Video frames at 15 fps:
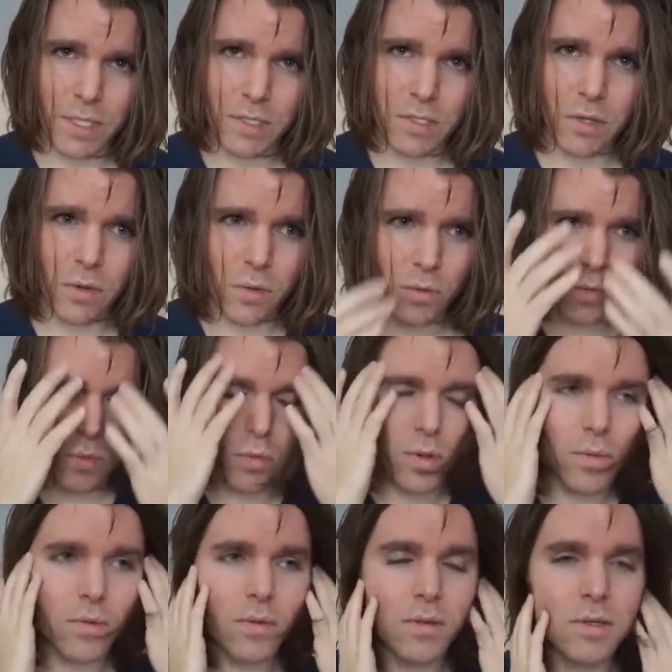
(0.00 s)
So,
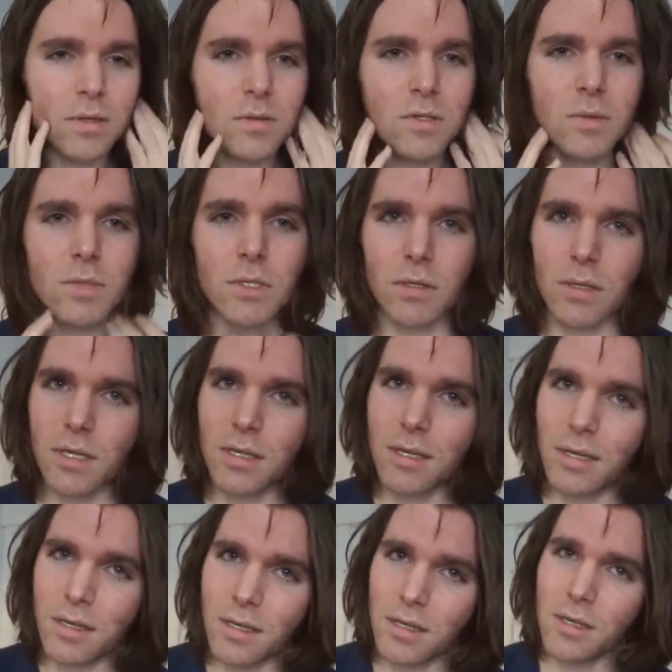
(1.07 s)
when YouTubers are like,